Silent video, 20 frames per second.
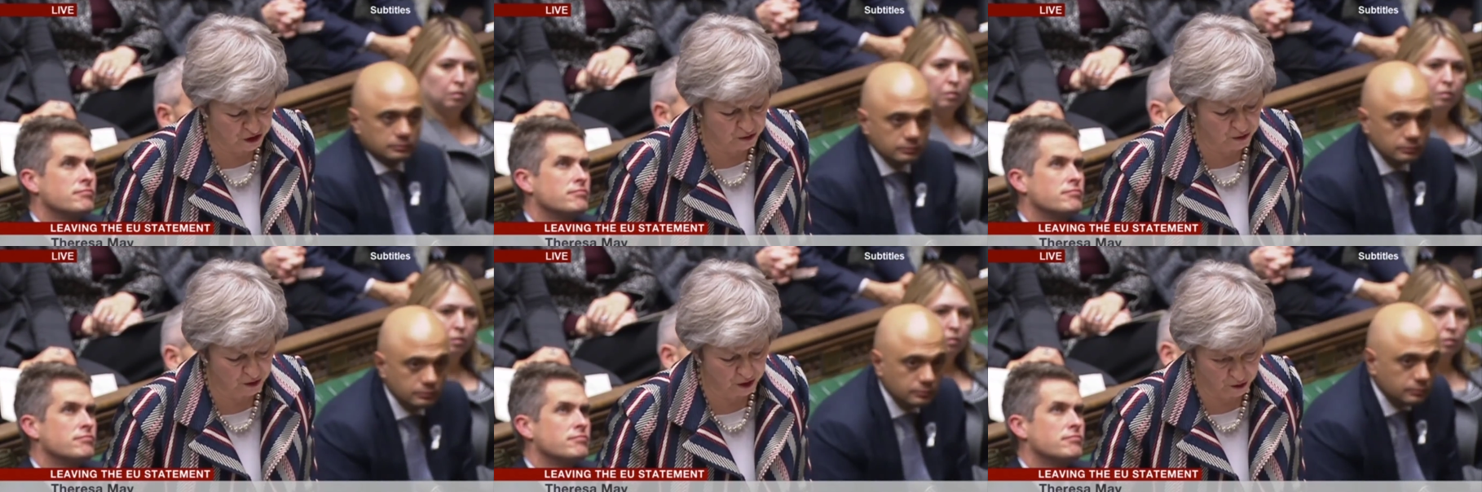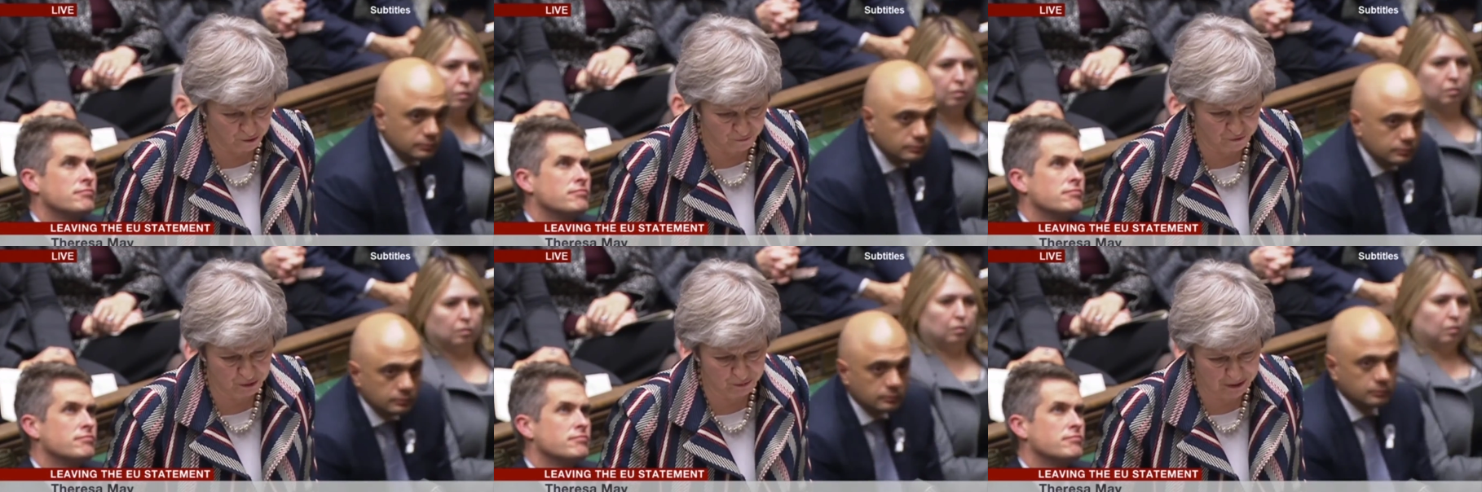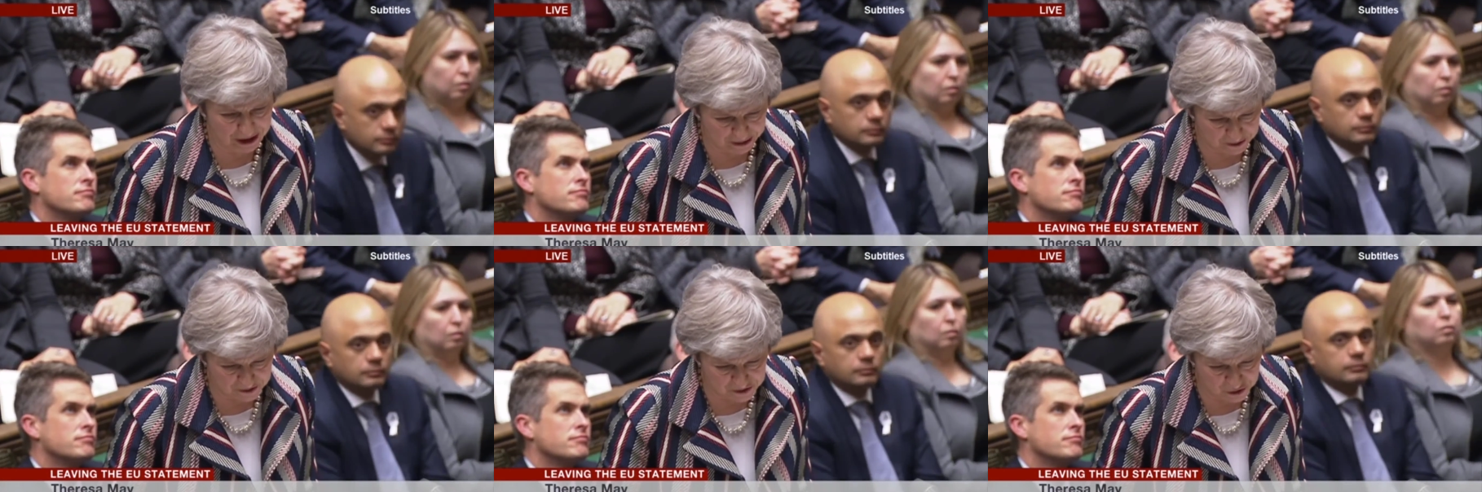Speaker 1: issue of
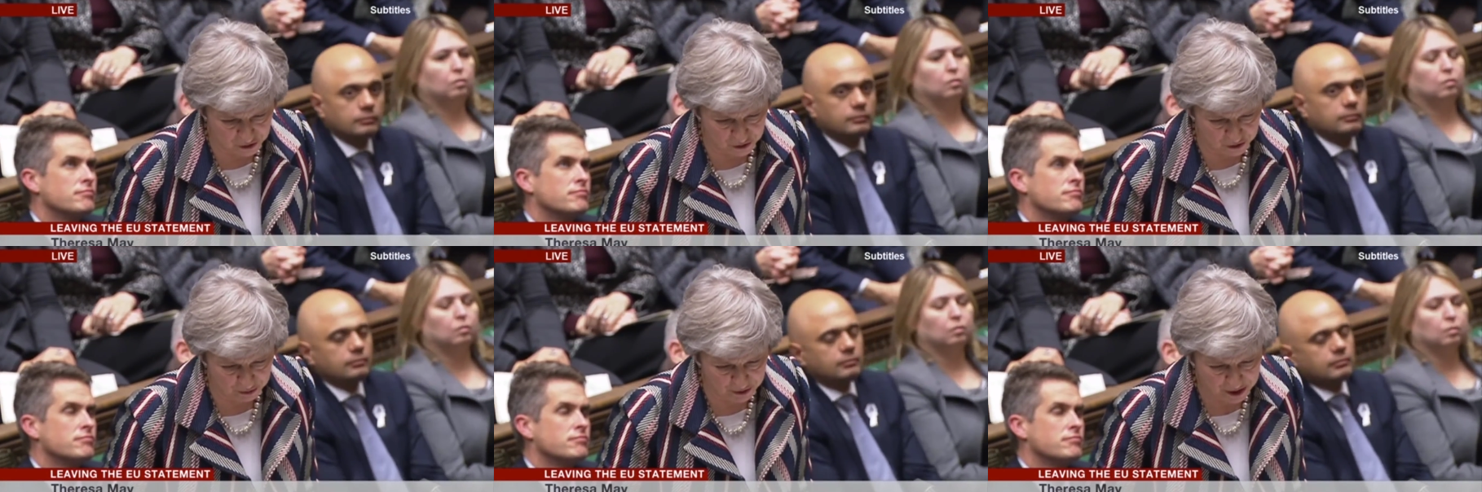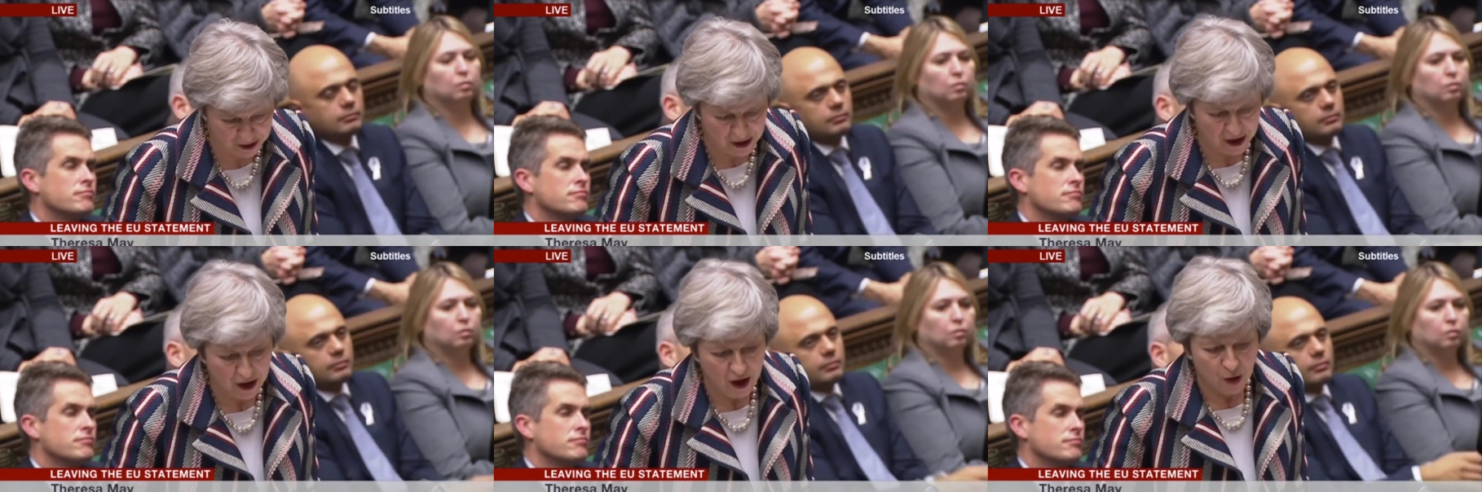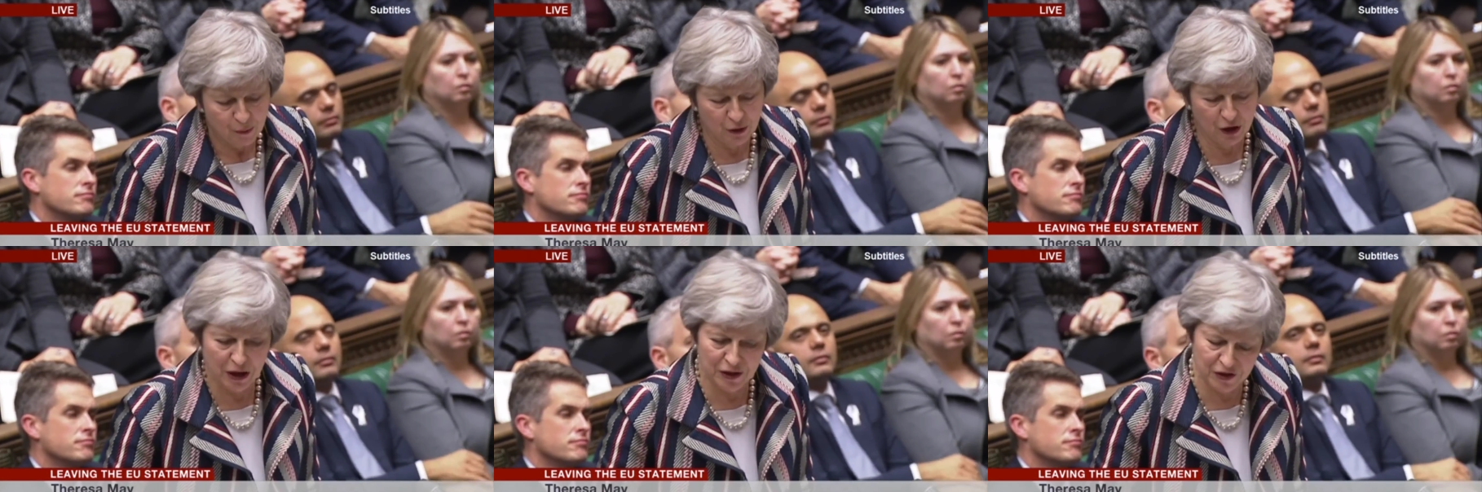the backstop
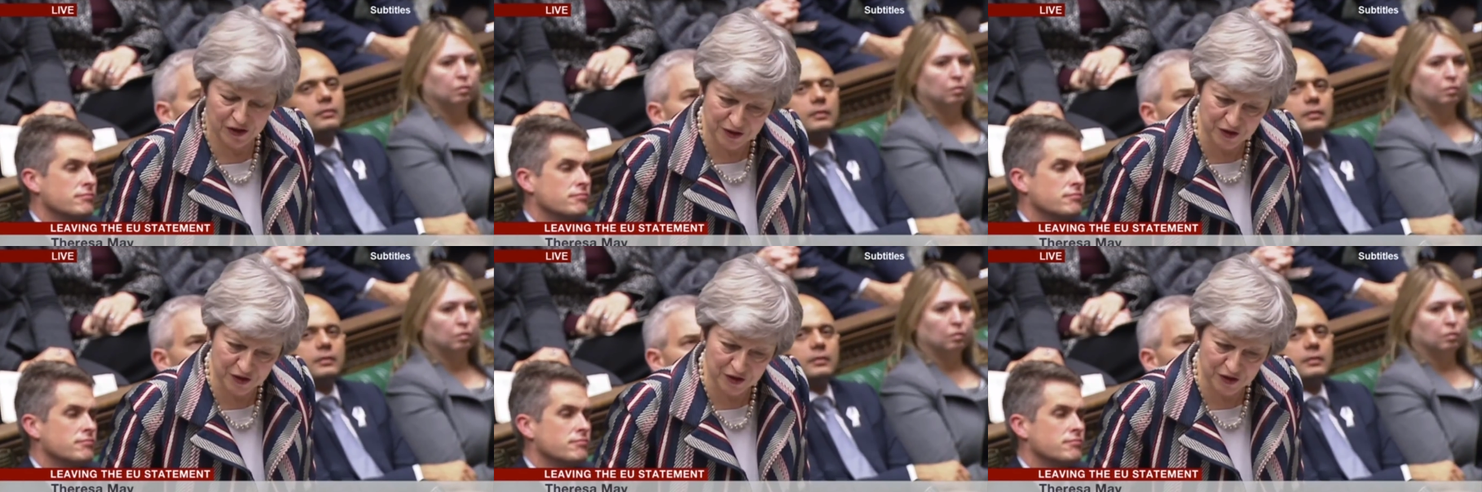but I